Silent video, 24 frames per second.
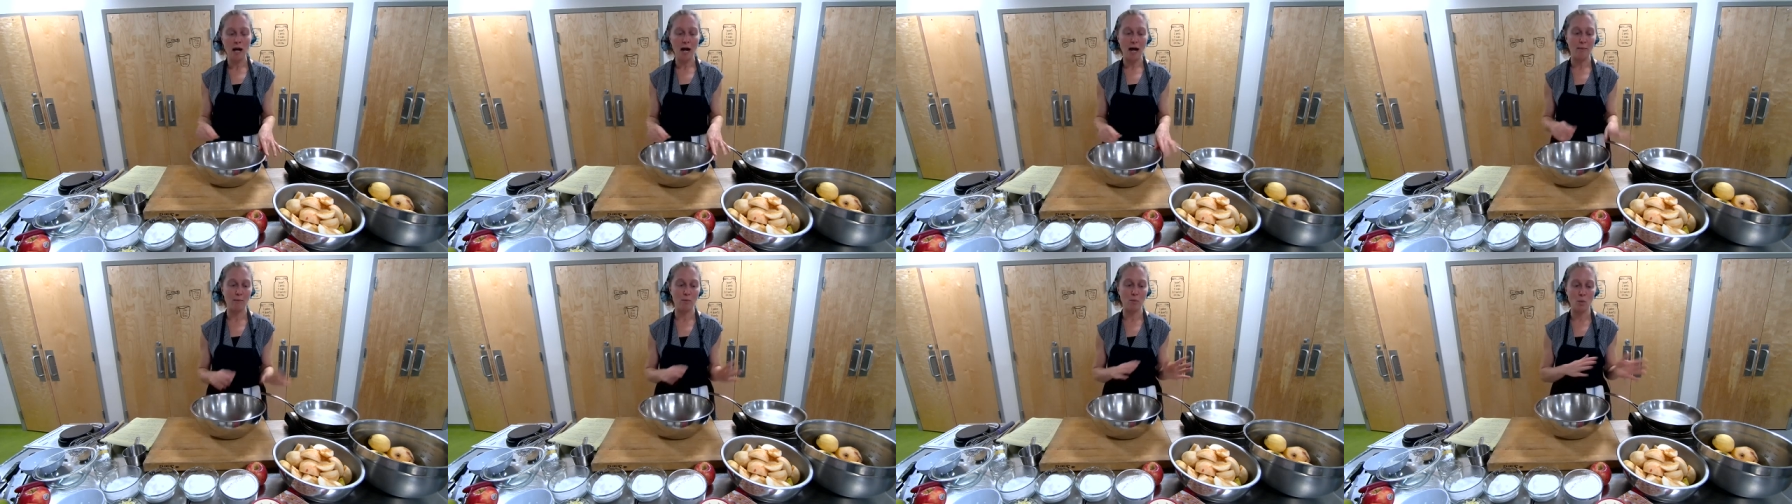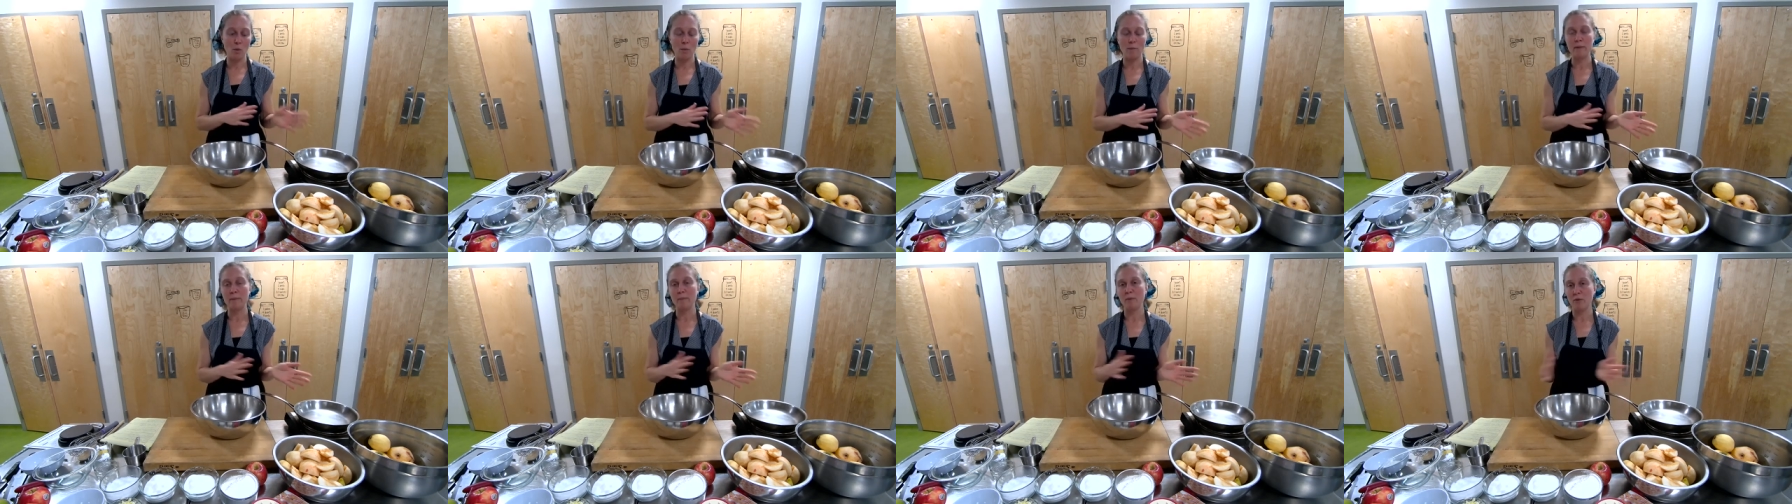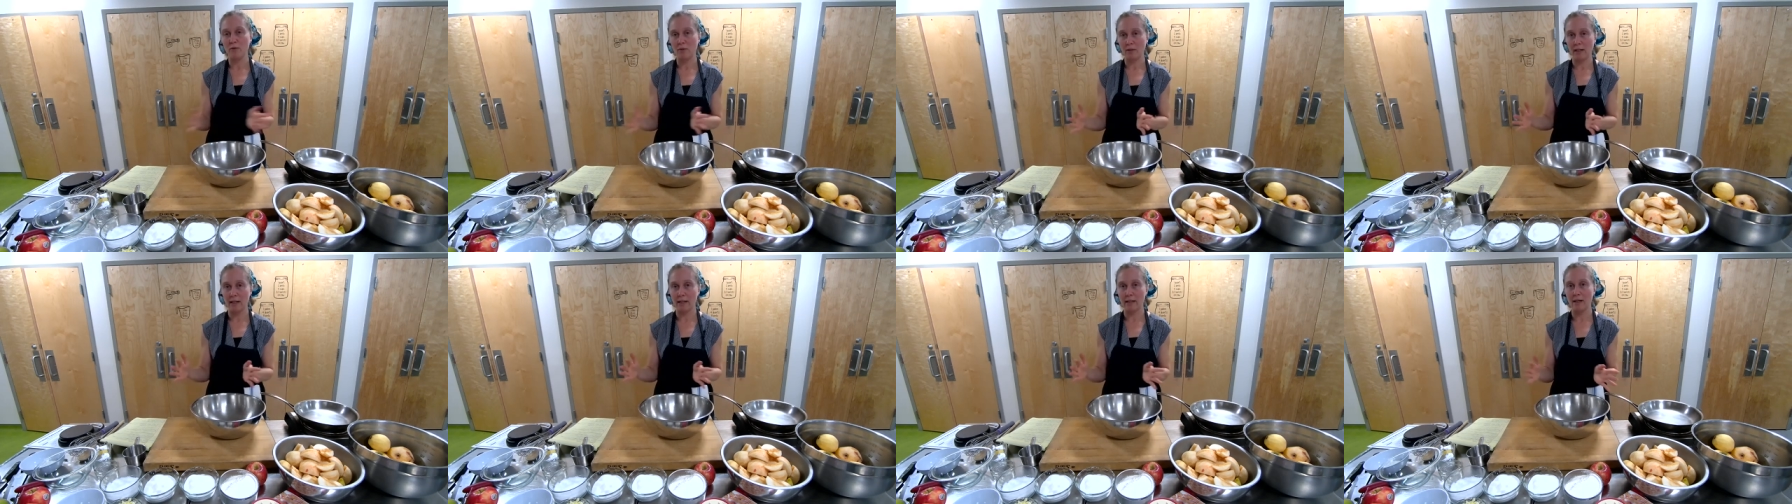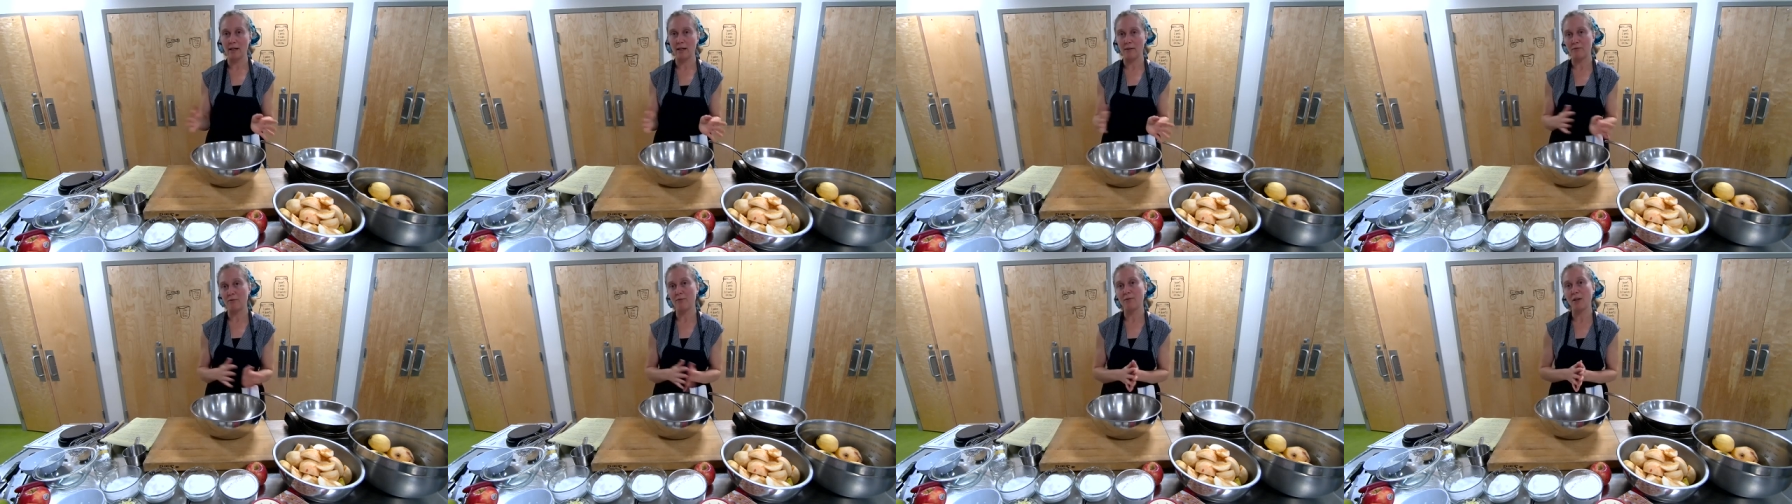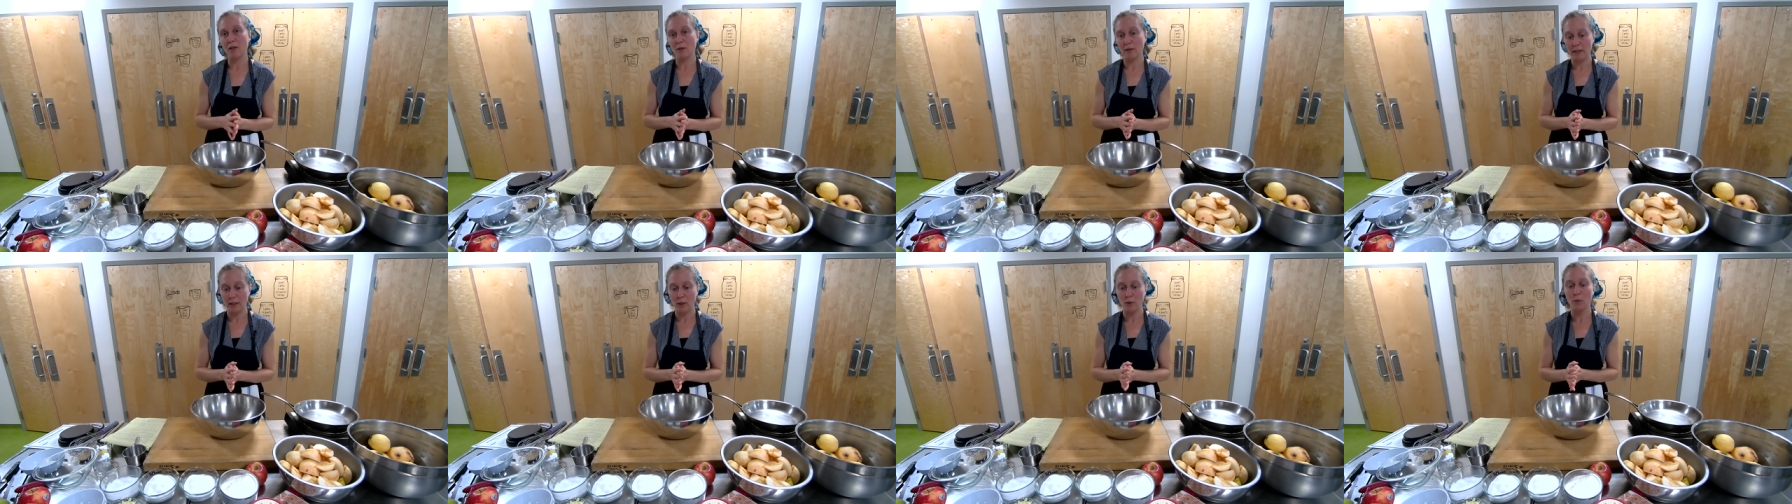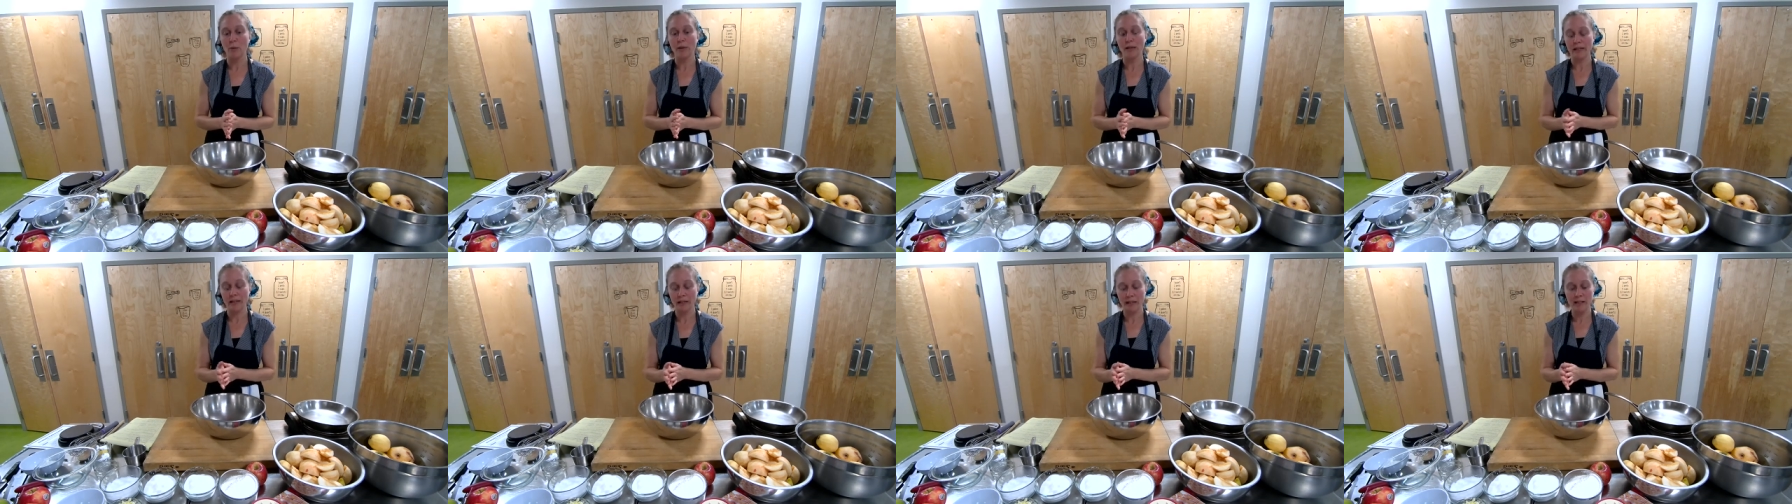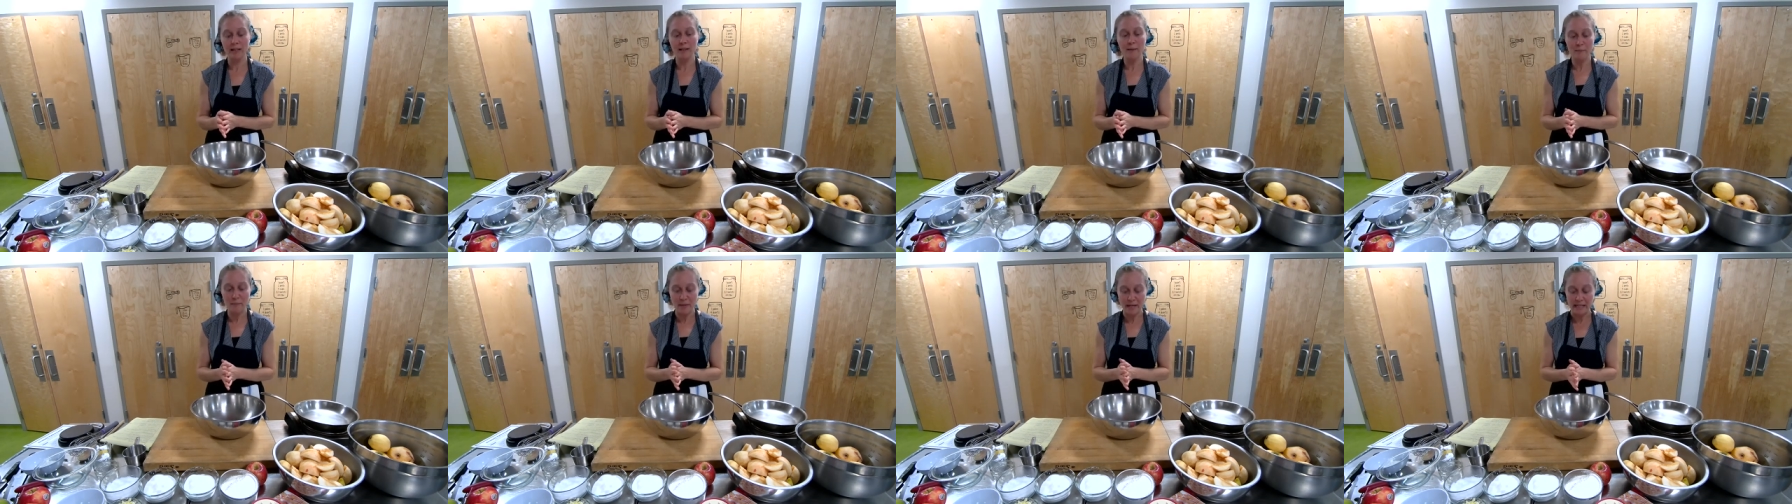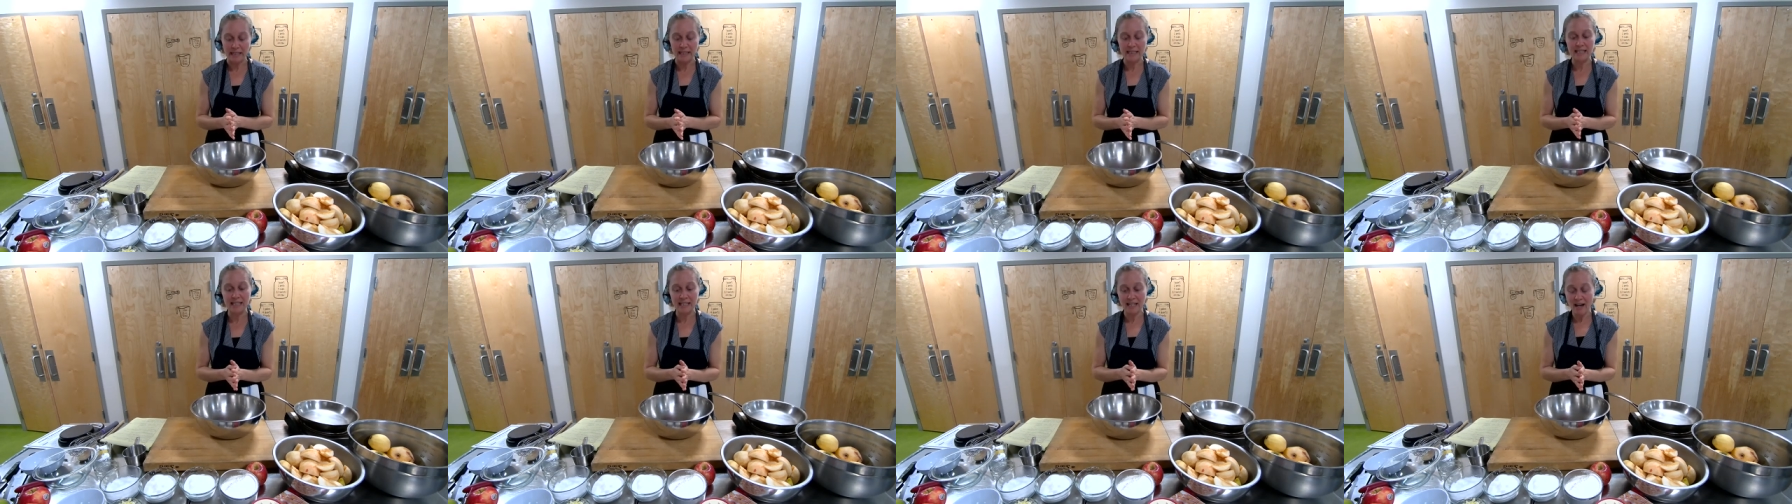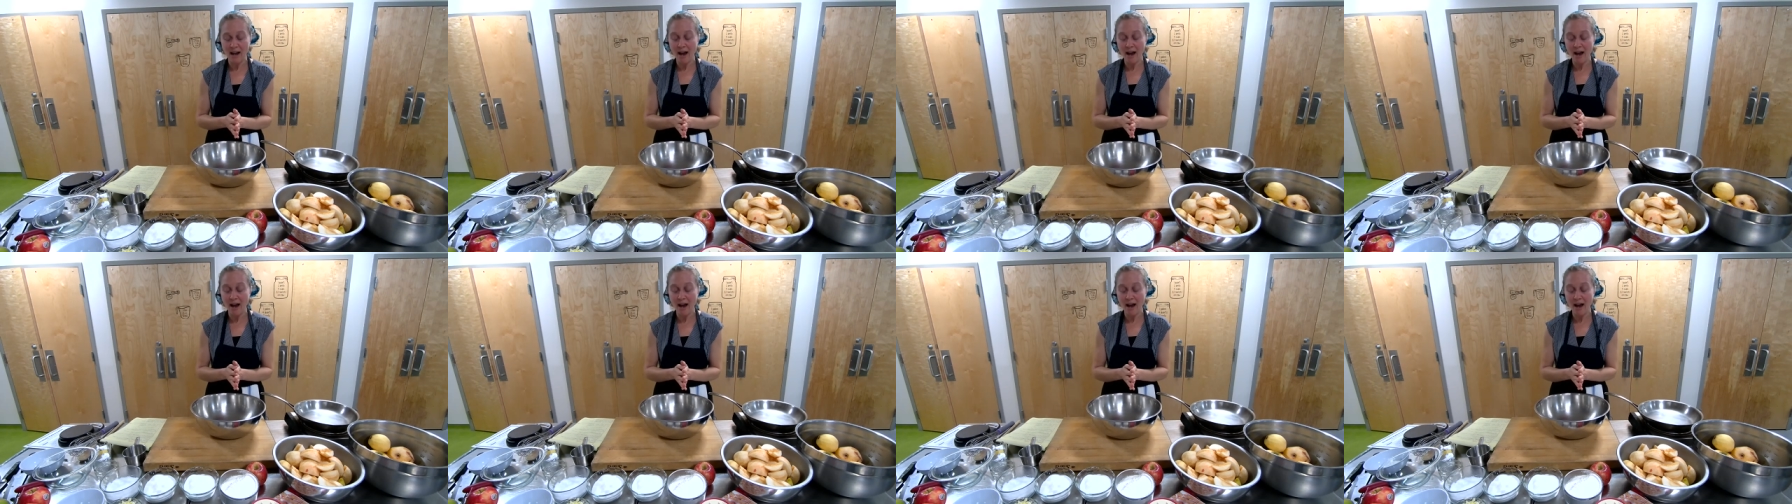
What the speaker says: we'll be moving at a fairly quick pace.